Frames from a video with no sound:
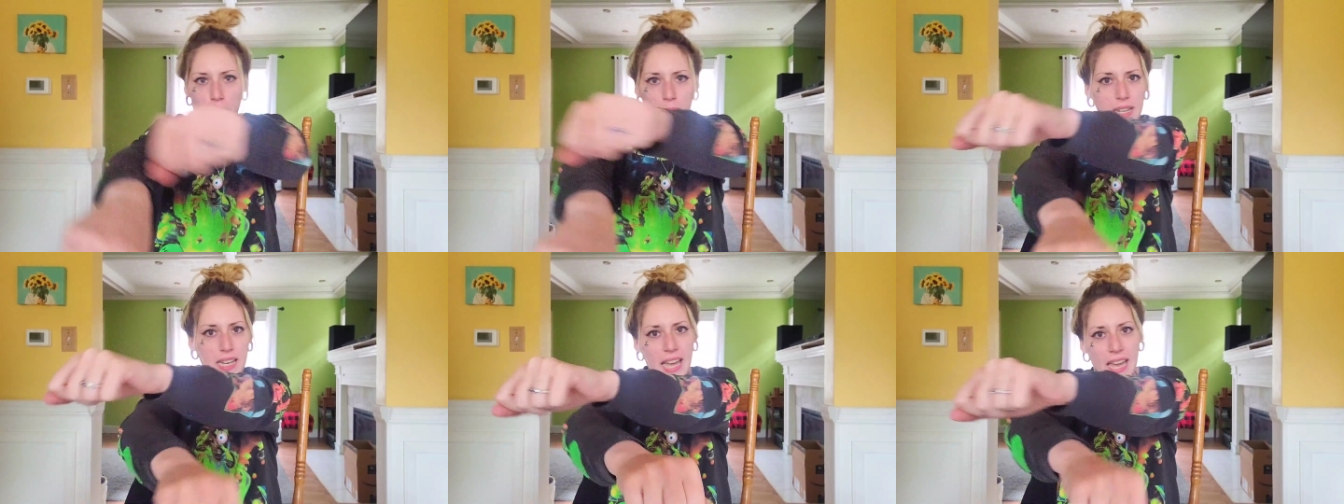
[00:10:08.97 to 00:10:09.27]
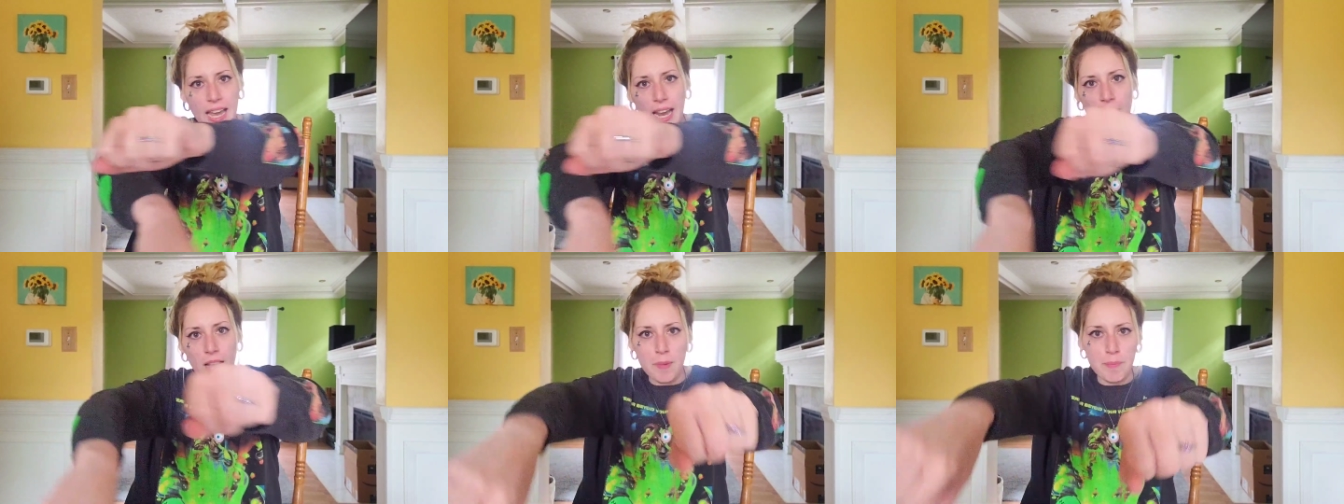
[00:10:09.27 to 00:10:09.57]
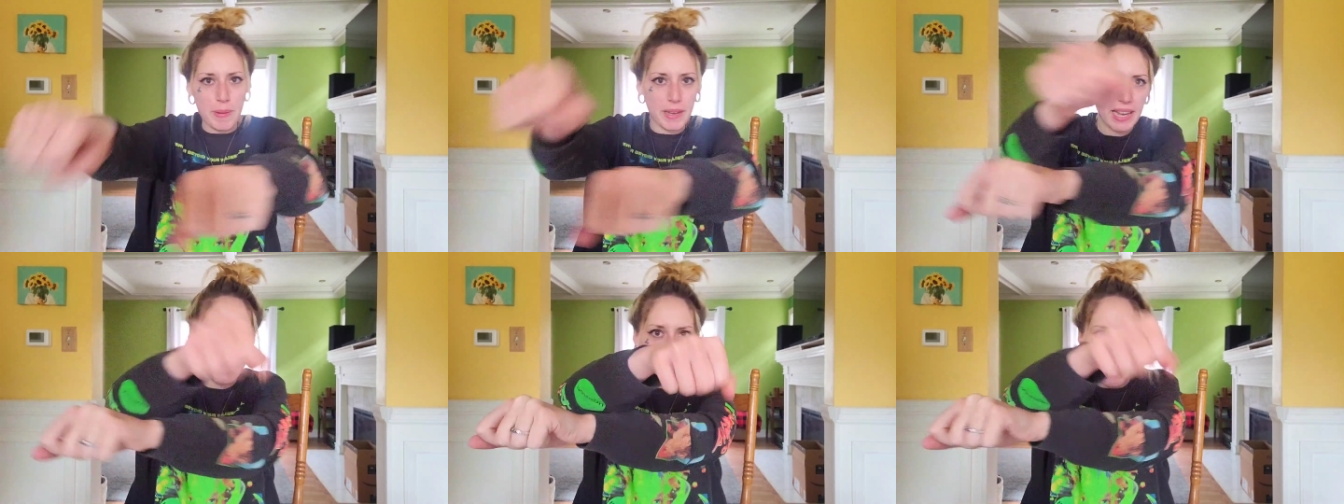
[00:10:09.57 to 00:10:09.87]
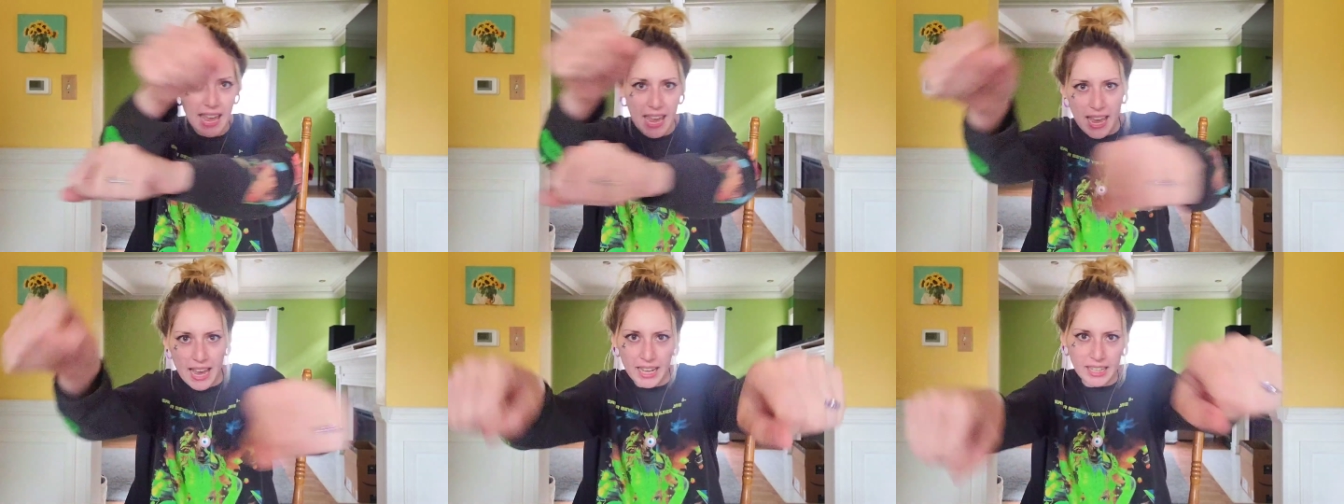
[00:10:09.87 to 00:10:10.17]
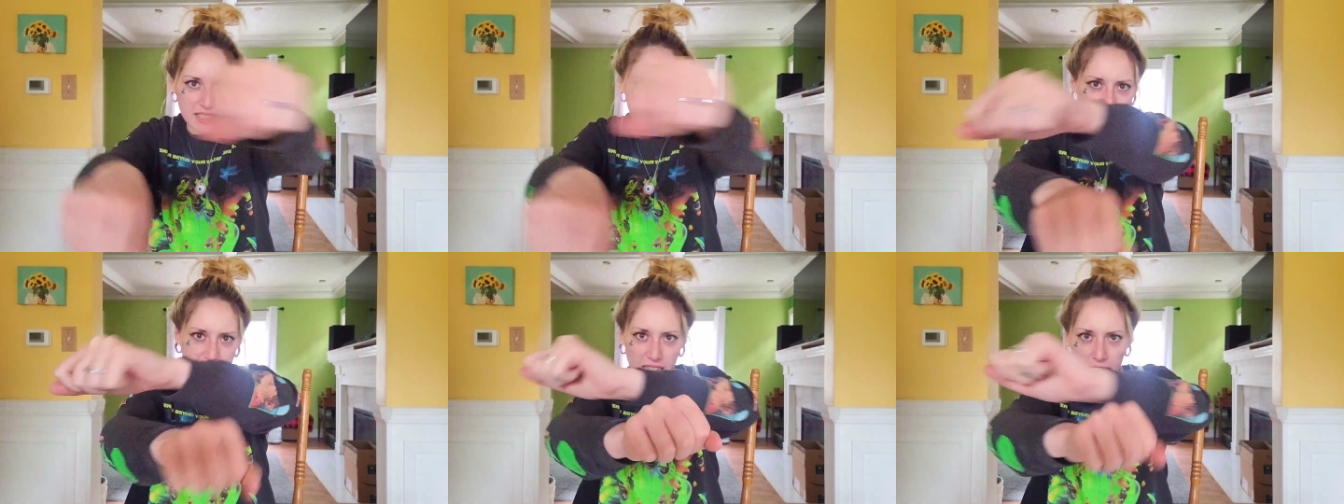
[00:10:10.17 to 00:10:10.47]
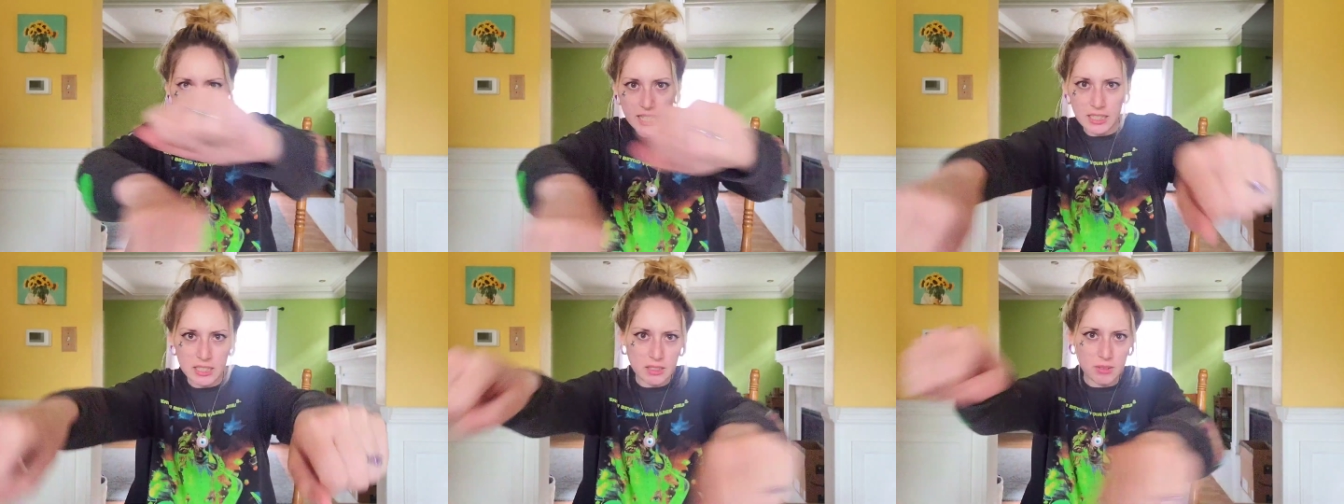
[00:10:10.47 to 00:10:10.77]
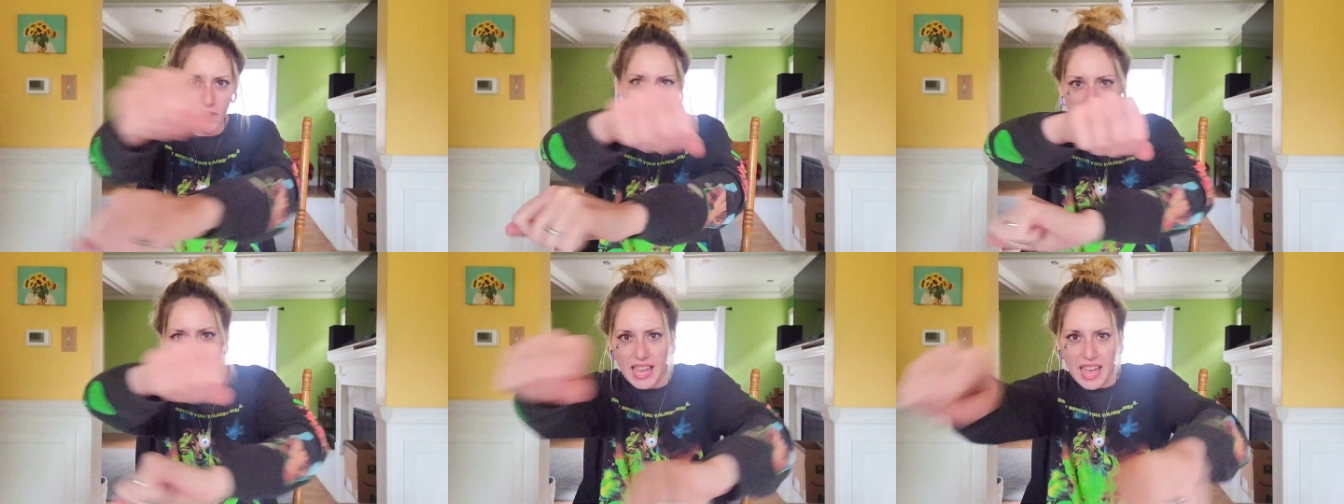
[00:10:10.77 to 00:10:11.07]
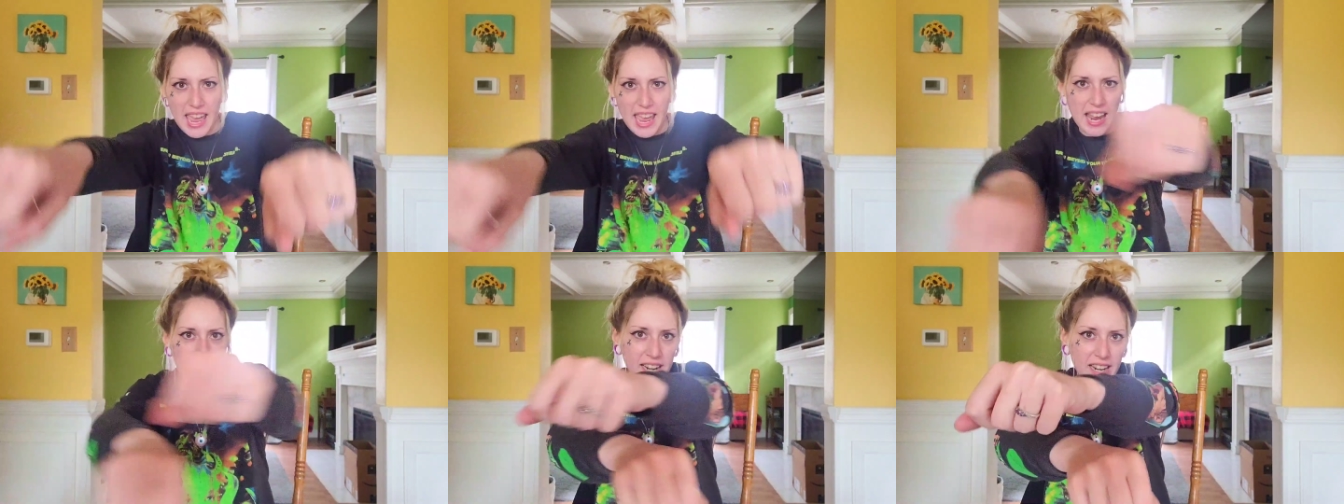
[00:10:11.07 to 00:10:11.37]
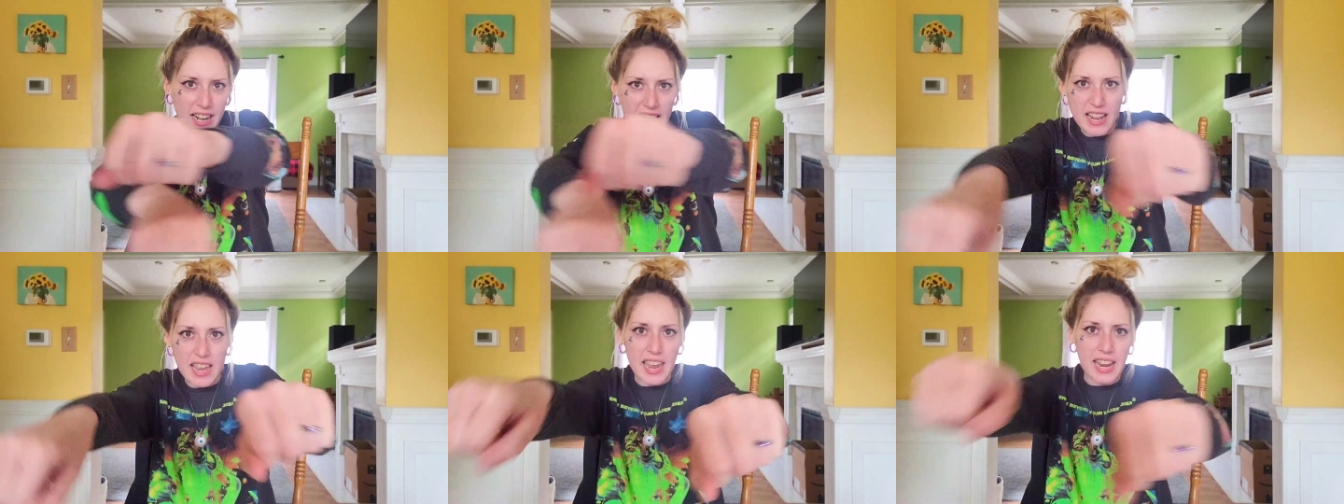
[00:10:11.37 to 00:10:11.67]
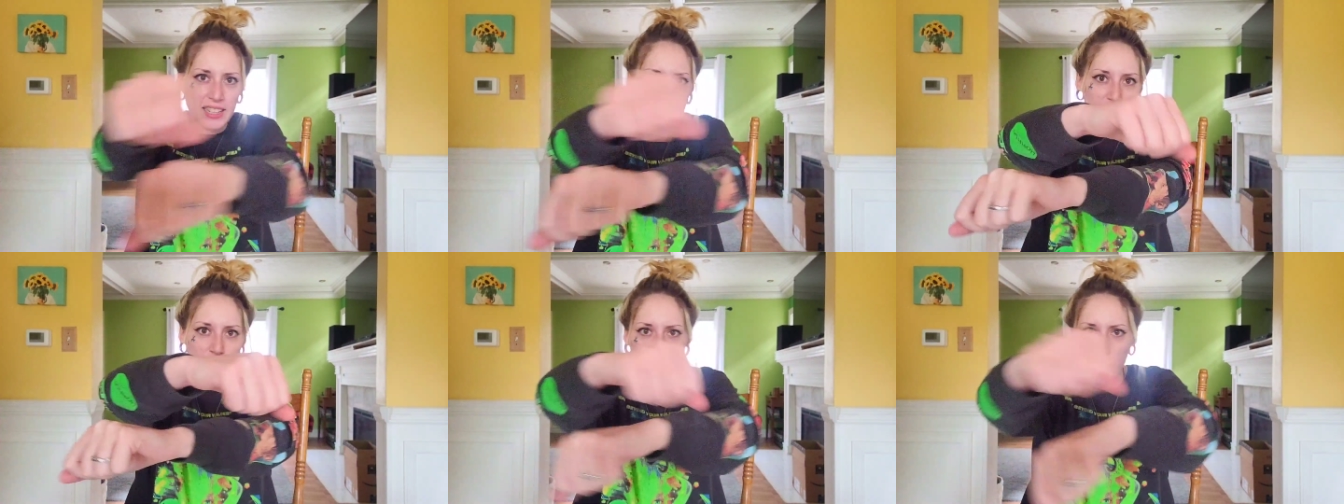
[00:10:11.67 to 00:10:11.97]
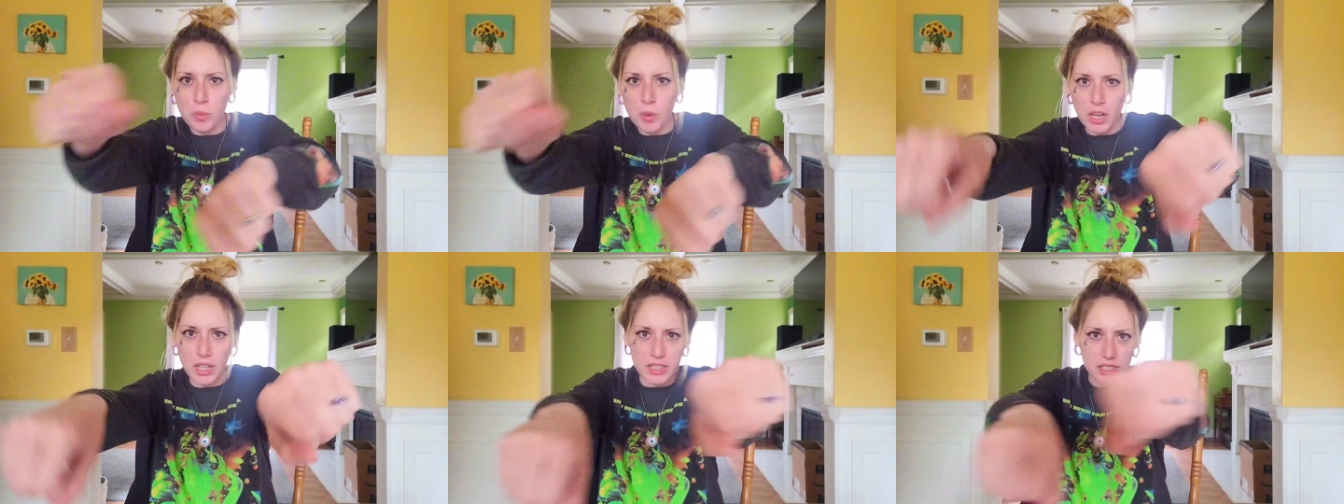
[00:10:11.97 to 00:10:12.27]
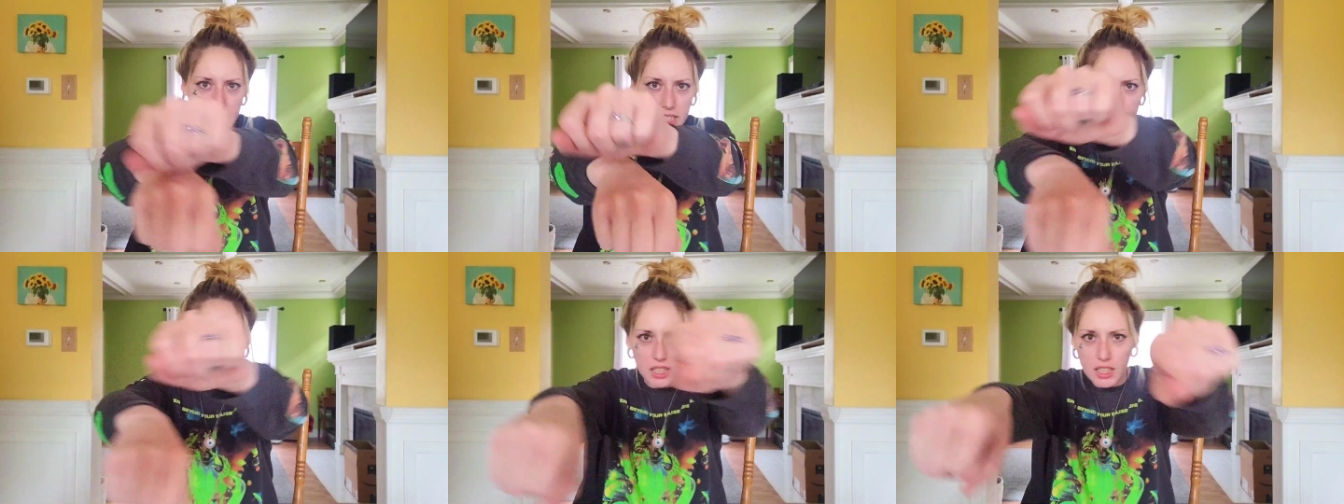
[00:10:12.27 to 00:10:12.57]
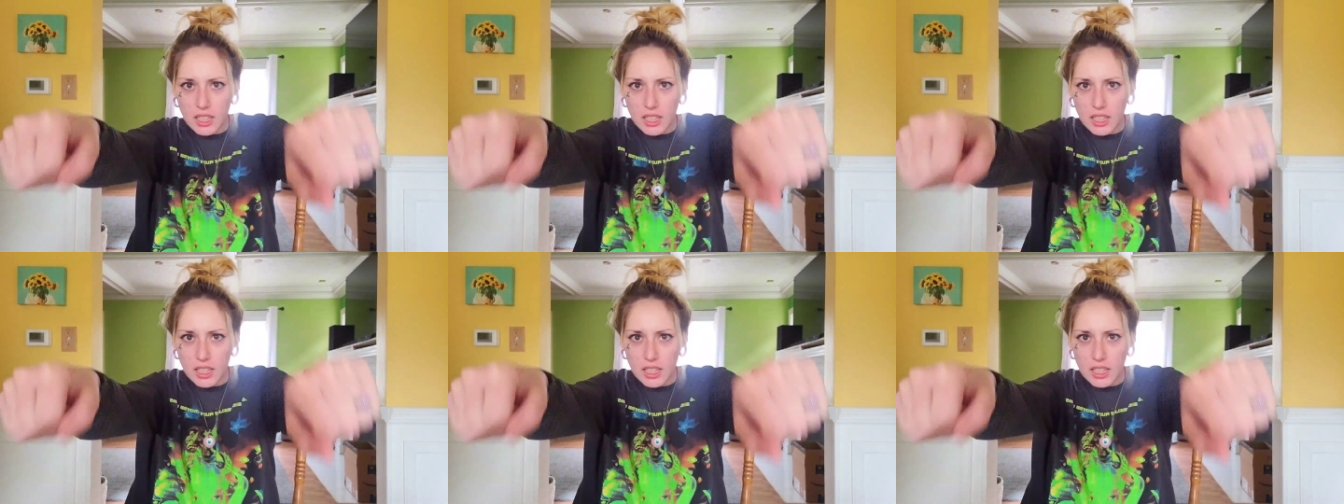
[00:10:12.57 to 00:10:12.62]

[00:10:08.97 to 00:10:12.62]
Pick a hand, pick a hand, son. Any hand, any hand that you want.